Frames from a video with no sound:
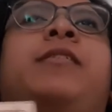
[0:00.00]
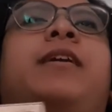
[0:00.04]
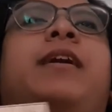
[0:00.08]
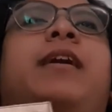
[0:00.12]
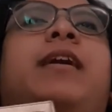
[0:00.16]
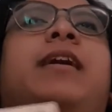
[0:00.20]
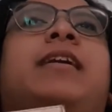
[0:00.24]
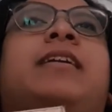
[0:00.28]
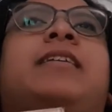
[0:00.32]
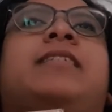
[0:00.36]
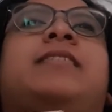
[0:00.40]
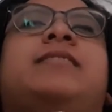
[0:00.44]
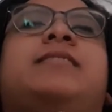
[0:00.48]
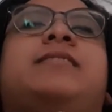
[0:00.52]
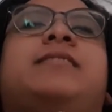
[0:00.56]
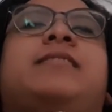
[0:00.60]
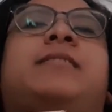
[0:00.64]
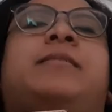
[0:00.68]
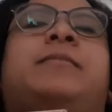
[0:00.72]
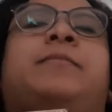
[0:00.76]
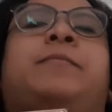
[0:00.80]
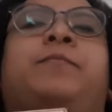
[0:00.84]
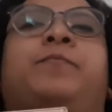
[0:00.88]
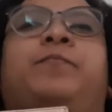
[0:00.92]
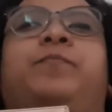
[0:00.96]
and
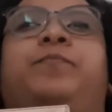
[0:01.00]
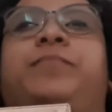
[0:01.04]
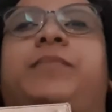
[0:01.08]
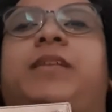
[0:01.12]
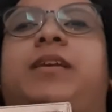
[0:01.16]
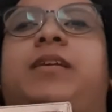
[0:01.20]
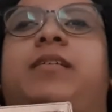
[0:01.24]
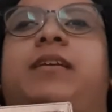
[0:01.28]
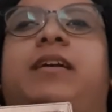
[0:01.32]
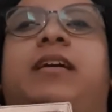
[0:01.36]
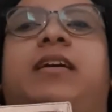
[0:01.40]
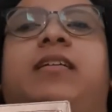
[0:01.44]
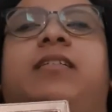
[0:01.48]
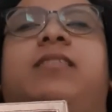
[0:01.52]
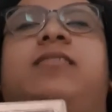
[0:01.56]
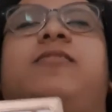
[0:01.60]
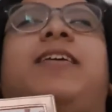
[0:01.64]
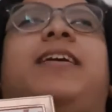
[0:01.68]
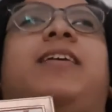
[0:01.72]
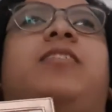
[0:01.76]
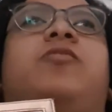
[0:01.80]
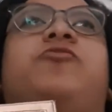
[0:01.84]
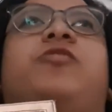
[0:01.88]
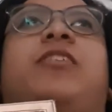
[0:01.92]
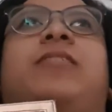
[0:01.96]
yeah, so
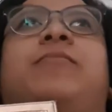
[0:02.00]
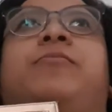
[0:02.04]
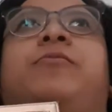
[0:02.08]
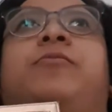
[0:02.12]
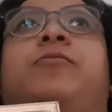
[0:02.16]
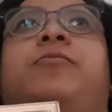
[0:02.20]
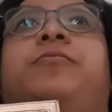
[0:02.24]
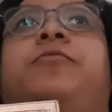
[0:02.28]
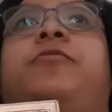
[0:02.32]
I can travel